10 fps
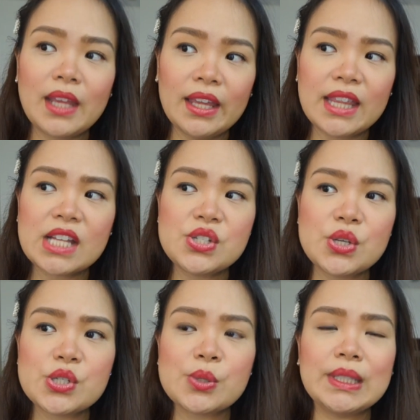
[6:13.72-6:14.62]
That's
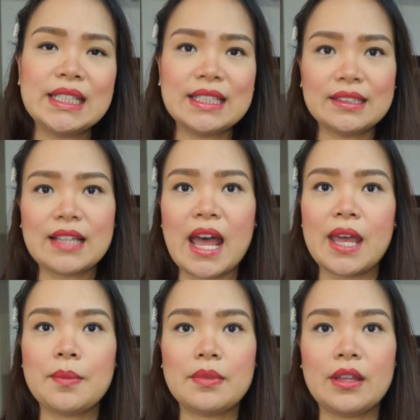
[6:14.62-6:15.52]
usually the
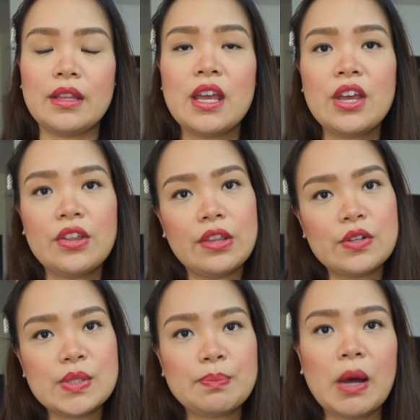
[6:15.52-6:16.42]
time that
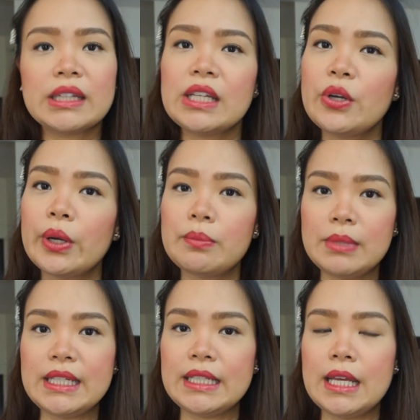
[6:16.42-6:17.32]
there's spotting or
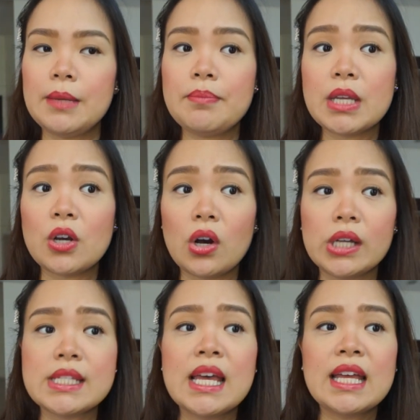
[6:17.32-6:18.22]
bleeding
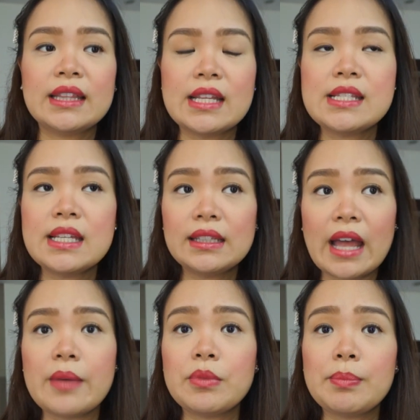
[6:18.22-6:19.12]
because that's the
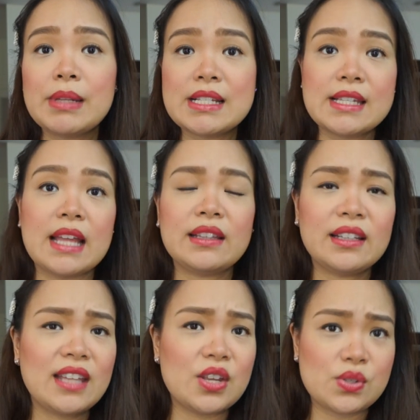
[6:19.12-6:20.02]
time the placenta
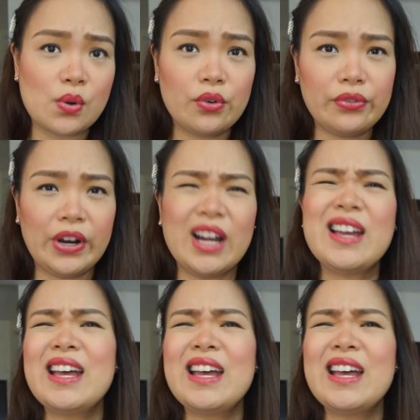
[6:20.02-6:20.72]
takes over.